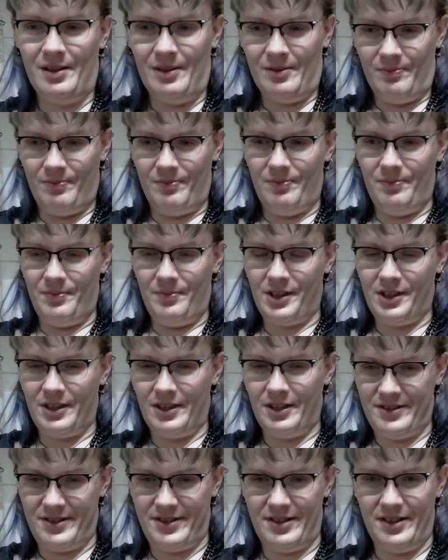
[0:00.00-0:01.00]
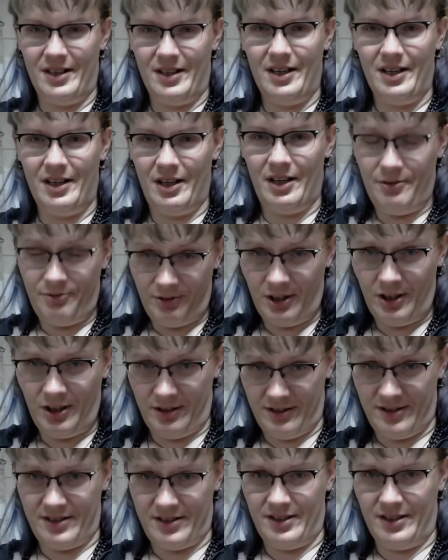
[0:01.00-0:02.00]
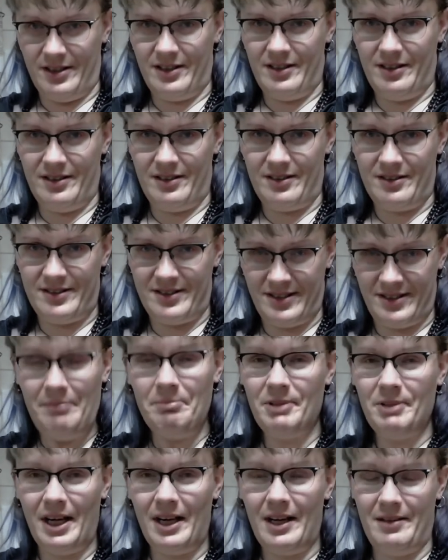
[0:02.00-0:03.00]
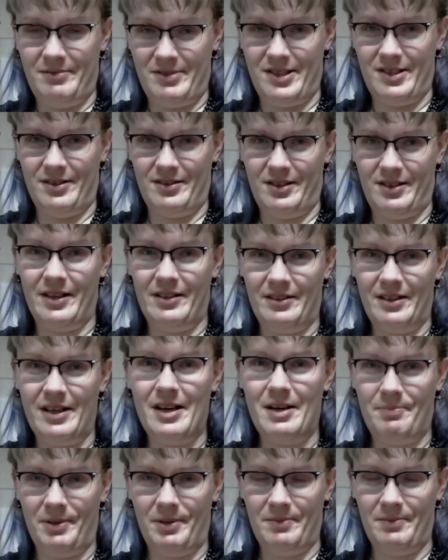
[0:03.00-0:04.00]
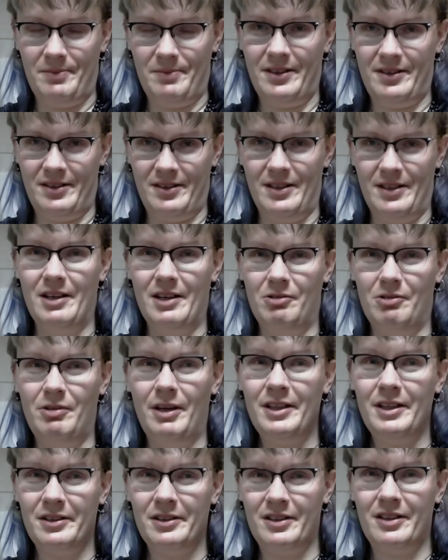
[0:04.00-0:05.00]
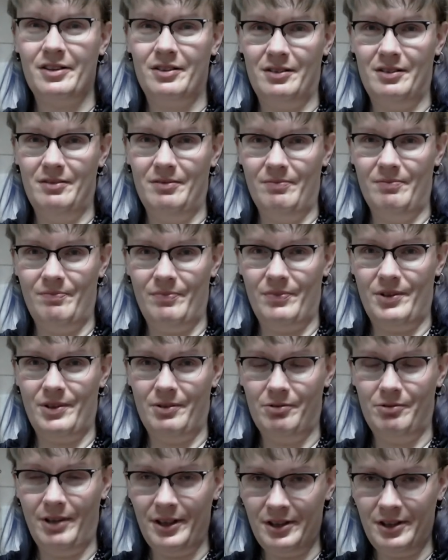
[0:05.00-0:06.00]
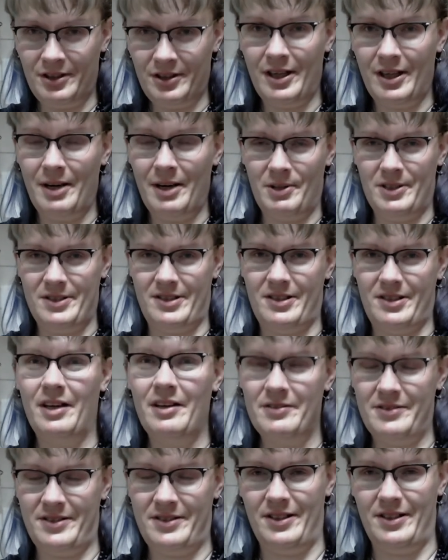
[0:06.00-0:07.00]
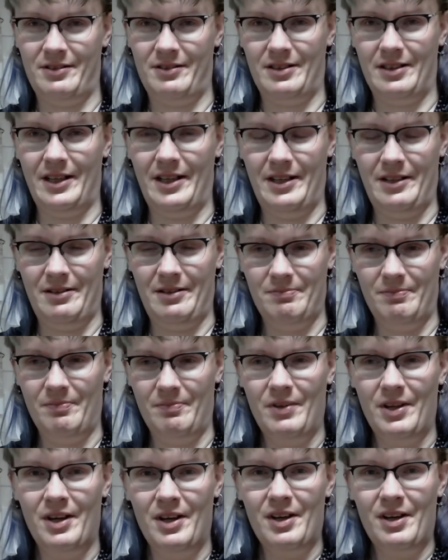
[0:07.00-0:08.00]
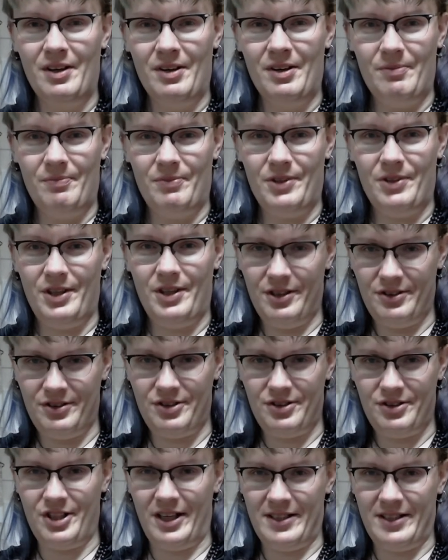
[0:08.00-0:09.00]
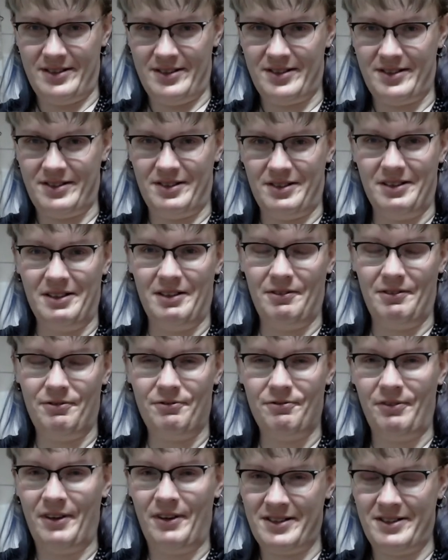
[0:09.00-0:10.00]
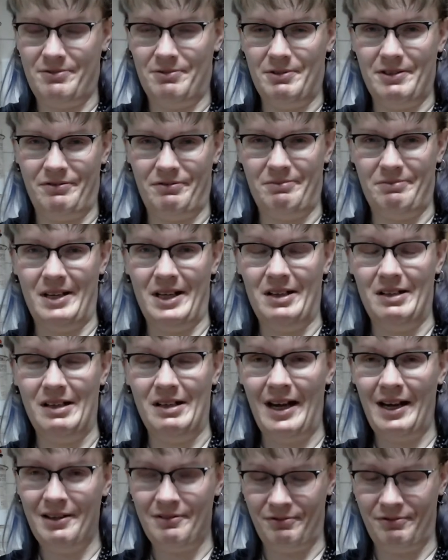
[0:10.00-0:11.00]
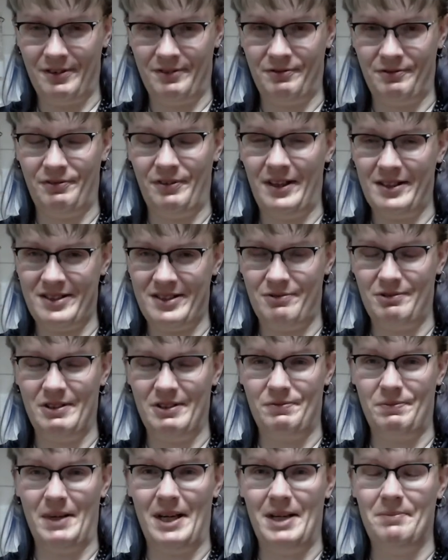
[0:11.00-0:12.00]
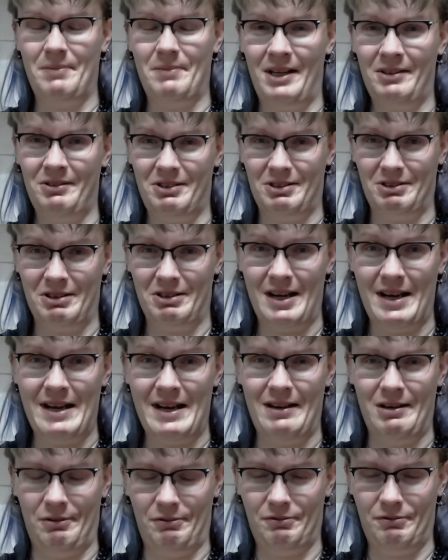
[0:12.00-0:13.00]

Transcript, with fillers: because of course sometimes it can happen, but when it happens constantly, it just fucks with my life. It fucks with my mental health.